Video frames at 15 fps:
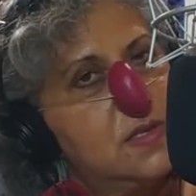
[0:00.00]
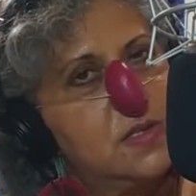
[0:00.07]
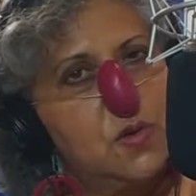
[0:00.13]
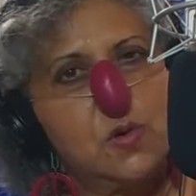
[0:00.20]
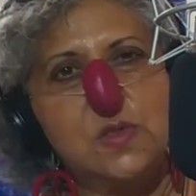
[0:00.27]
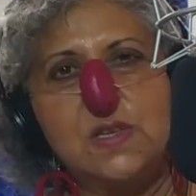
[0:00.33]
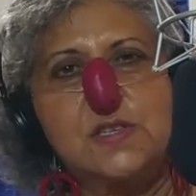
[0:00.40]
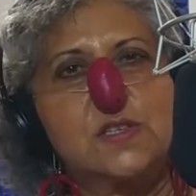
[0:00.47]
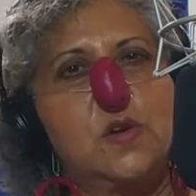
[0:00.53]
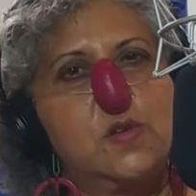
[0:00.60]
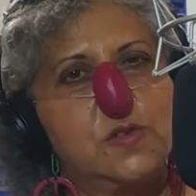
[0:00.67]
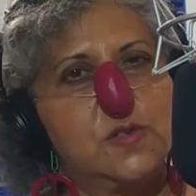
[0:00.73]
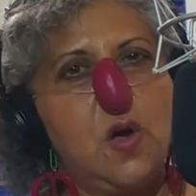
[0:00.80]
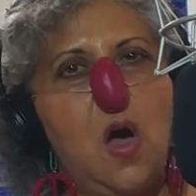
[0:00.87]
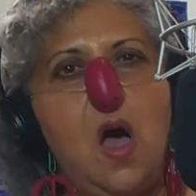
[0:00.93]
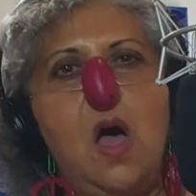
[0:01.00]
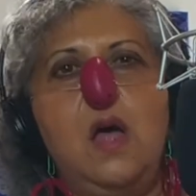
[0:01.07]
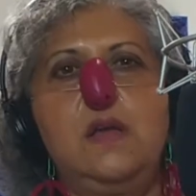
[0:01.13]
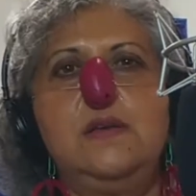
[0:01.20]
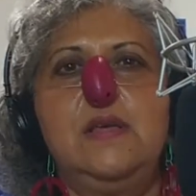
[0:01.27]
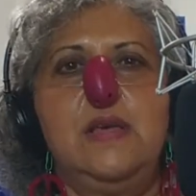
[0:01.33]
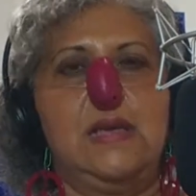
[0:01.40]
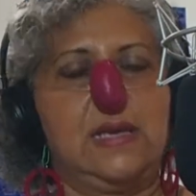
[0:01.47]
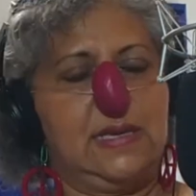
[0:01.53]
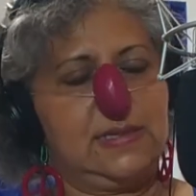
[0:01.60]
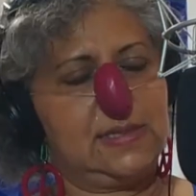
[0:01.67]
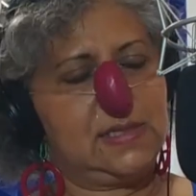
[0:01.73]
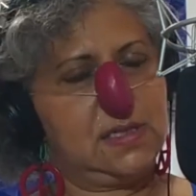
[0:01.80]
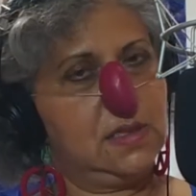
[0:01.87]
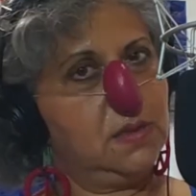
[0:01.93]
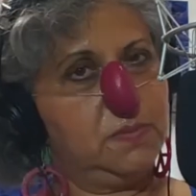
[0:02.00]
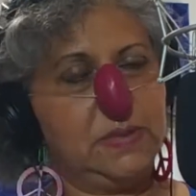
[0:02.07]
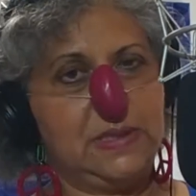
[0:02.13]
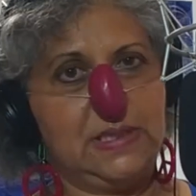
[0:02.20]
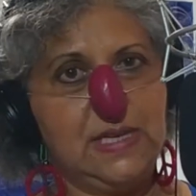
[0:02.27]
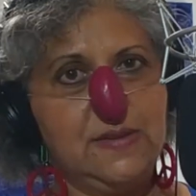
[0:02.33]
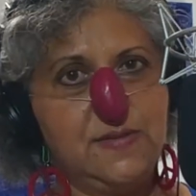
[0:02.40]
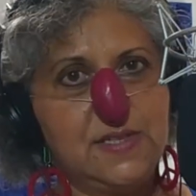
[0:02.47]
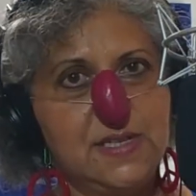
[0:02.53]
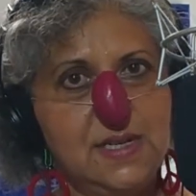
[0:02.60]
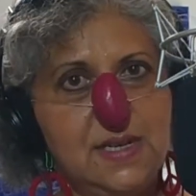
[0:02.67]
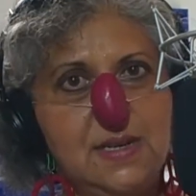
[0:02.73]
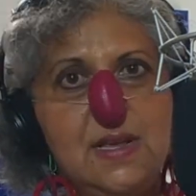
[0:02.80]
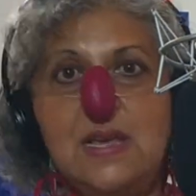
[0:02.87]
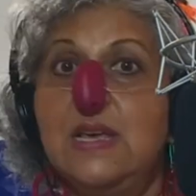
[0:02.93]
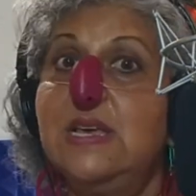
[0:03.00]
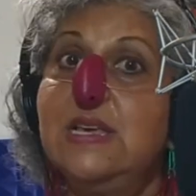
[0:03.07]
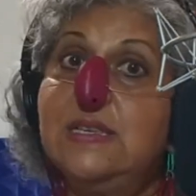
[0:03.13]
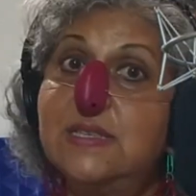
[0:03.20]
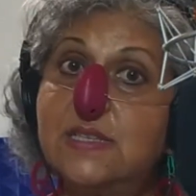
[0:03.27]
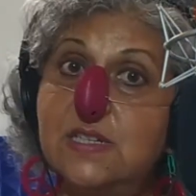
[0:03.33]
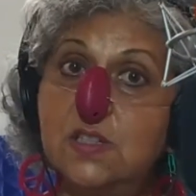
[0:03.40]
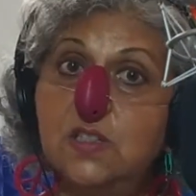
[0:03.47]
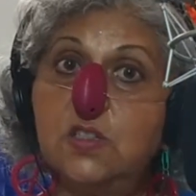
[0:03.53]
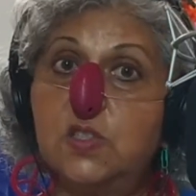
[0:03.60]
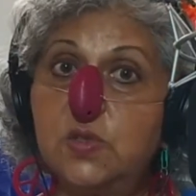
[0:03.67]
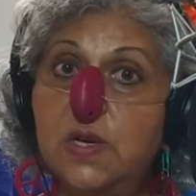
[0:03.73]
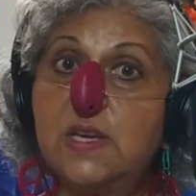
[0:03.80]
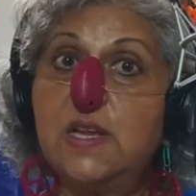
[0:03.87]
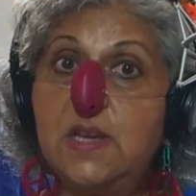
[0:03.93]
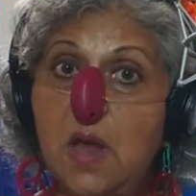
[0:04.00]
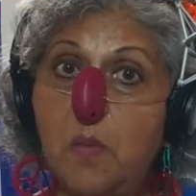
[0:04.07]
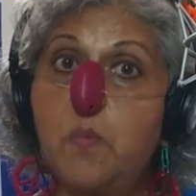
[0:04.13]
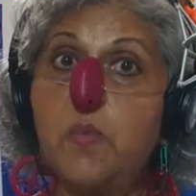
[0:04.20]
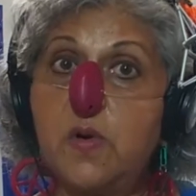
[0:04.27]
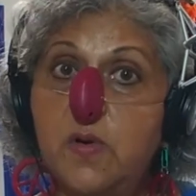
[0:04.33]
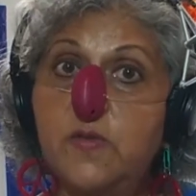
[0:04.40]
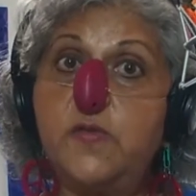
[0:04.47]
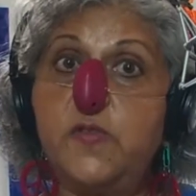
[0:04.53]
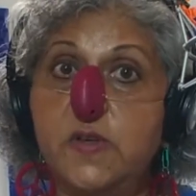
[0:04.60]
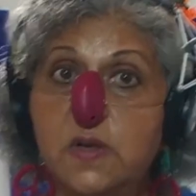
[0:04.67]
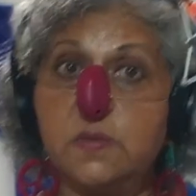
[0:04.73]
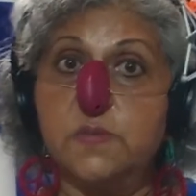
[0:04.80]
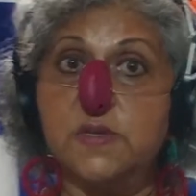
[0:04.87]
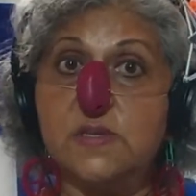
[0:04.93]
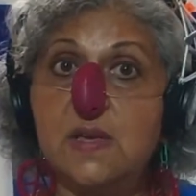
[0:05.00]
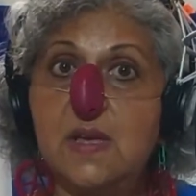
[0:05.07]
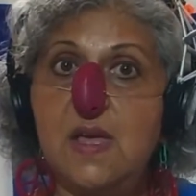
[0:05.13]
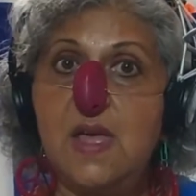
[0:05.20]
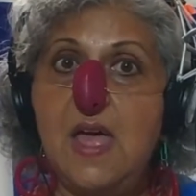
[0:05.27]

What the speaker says: So this goes on. He still believes in it. He's still doing a number of films.